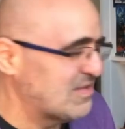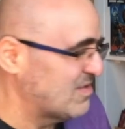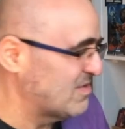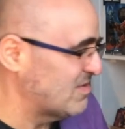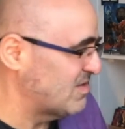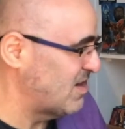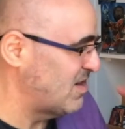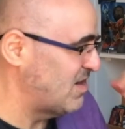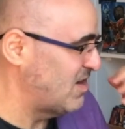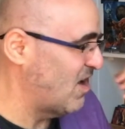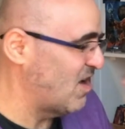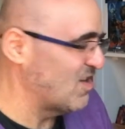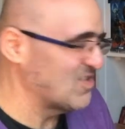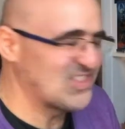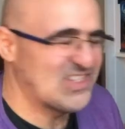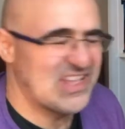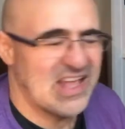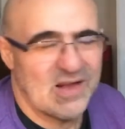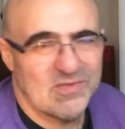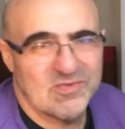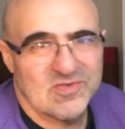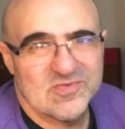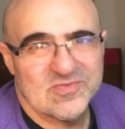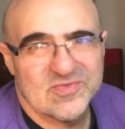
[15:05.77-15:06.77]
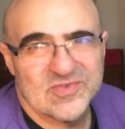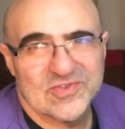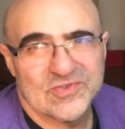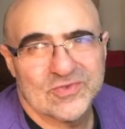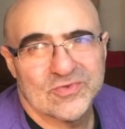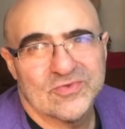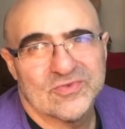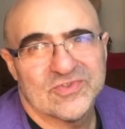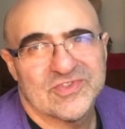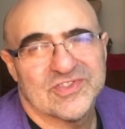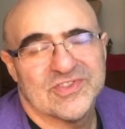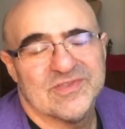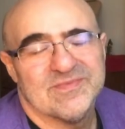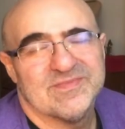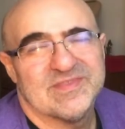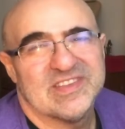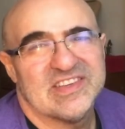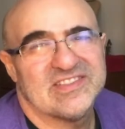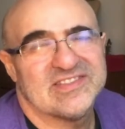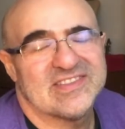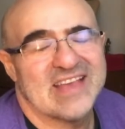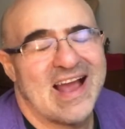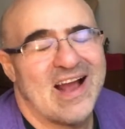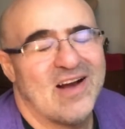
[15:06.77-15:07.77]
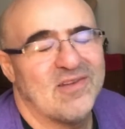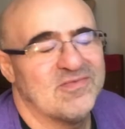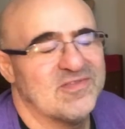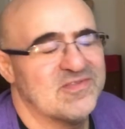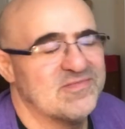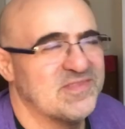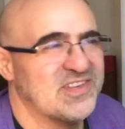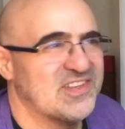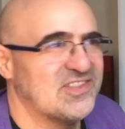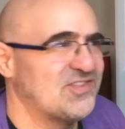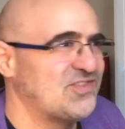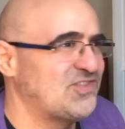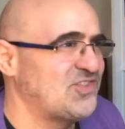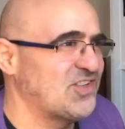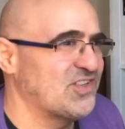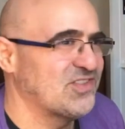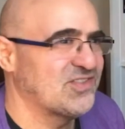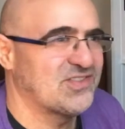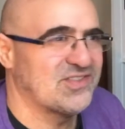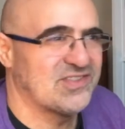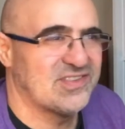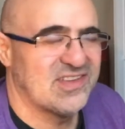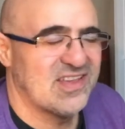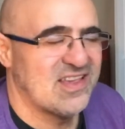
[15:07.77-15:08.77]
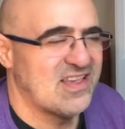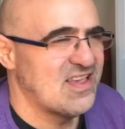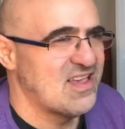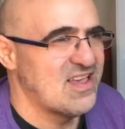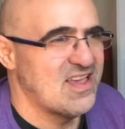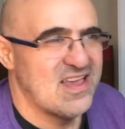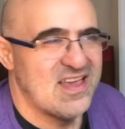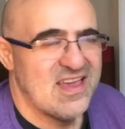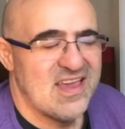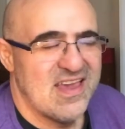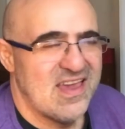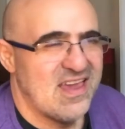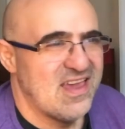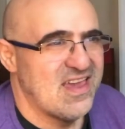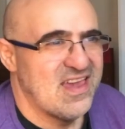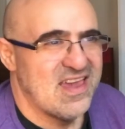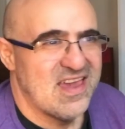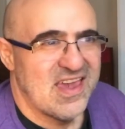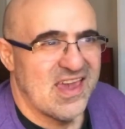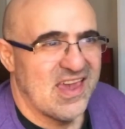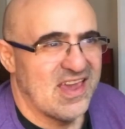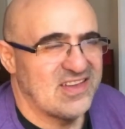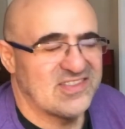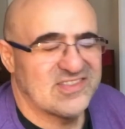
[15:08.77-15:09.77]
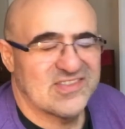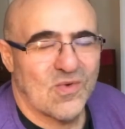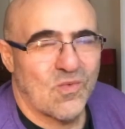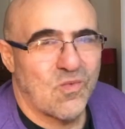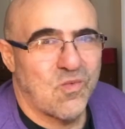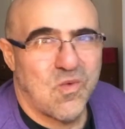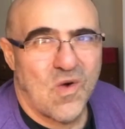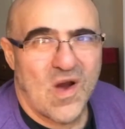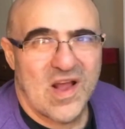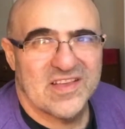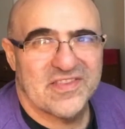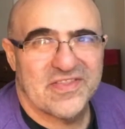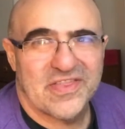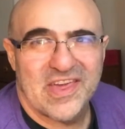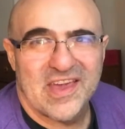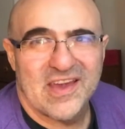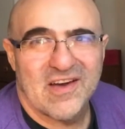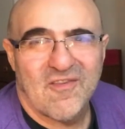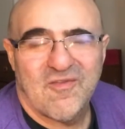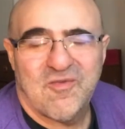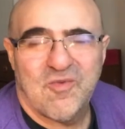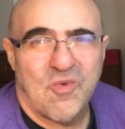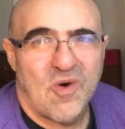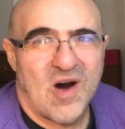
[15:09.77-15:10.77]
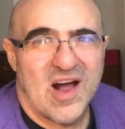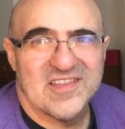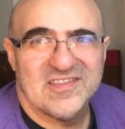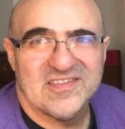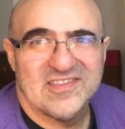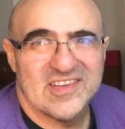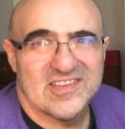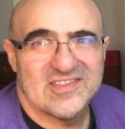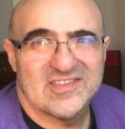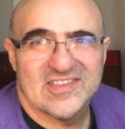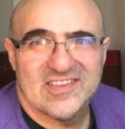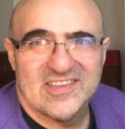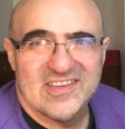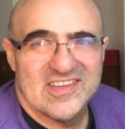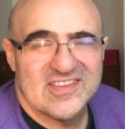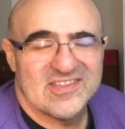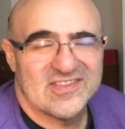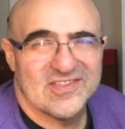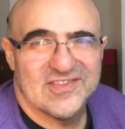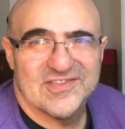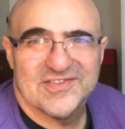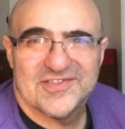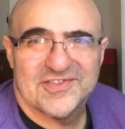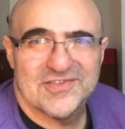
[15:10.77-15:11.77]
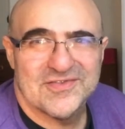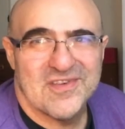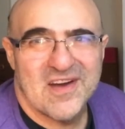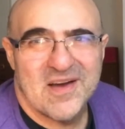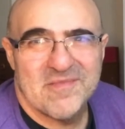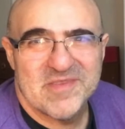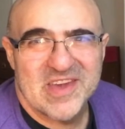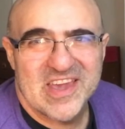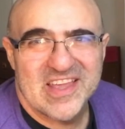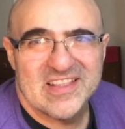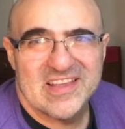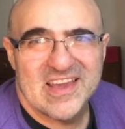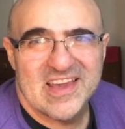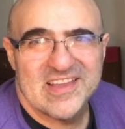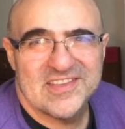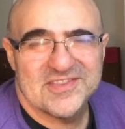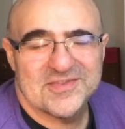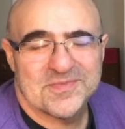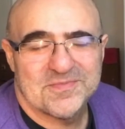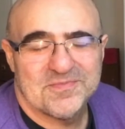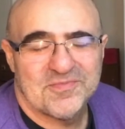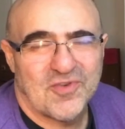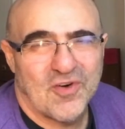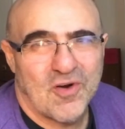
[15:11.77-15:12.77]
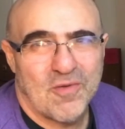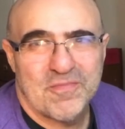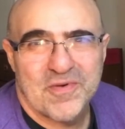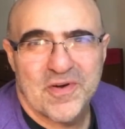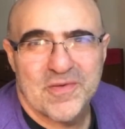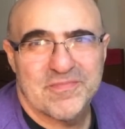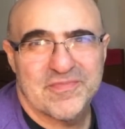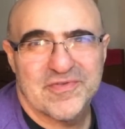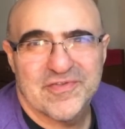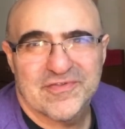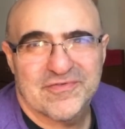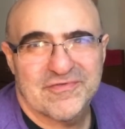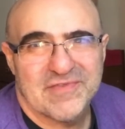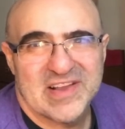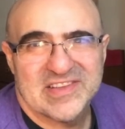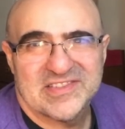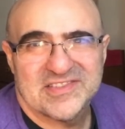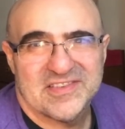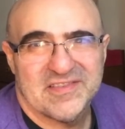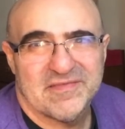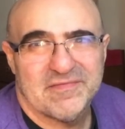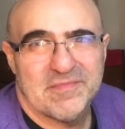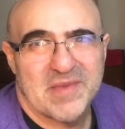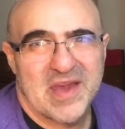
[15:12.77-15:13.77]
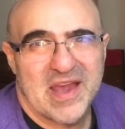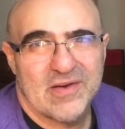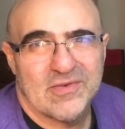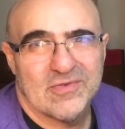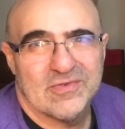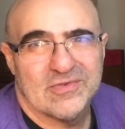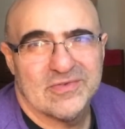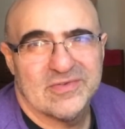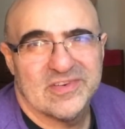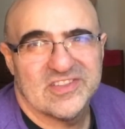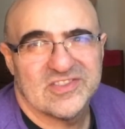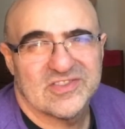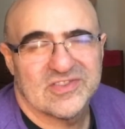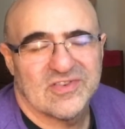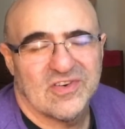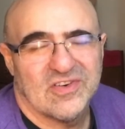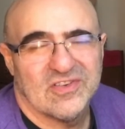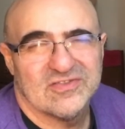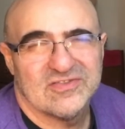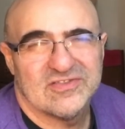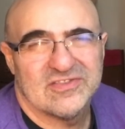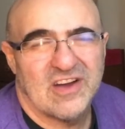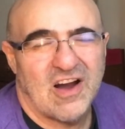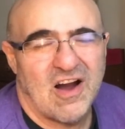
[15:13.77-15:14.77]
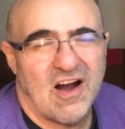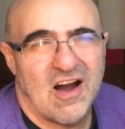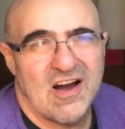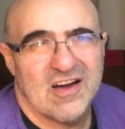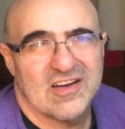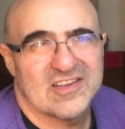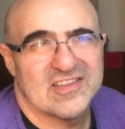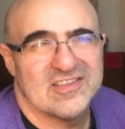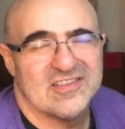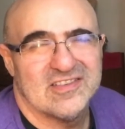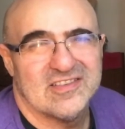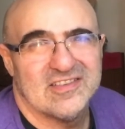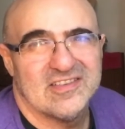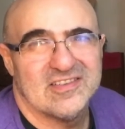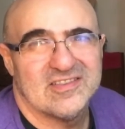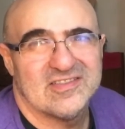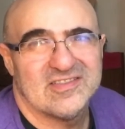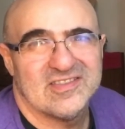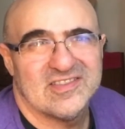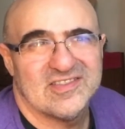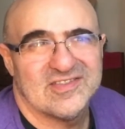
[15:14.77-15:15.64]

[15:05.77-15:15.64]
The last album was awesome. This album is just, it's a thing of wonder to listen to. I mean, it's proper progressive metal. It's got darkness.